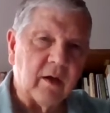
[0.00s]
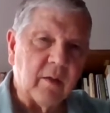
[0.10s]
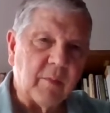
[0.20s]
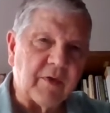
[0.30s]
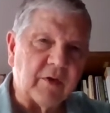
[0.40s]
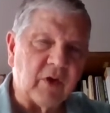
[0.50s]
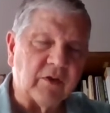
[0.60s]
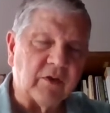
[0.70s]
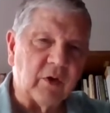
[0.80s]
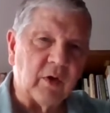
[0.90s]
But there's
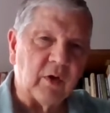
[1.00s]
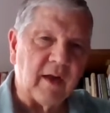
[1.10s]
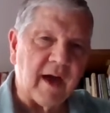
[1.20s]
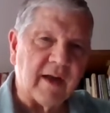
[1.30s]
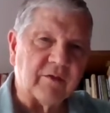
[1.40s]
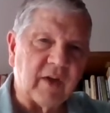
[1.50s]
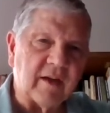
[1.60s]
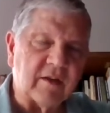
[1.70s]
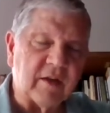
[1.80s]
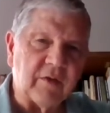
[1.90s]
also a lot of
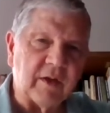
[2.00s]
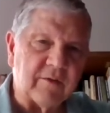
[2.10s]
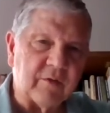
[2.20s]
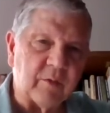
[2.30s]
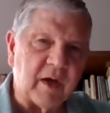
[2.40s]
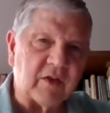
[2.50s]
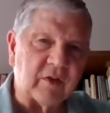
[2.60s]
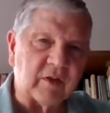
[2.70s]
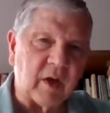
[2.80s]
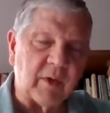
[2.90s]
scientific information that's
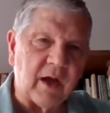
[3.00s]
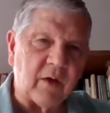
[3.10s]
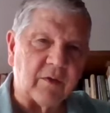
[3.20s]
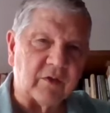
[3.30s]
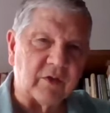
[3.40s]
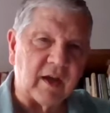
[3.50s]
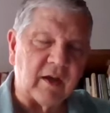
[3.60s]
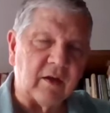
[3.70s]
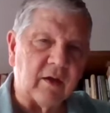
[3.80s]
coming out and saying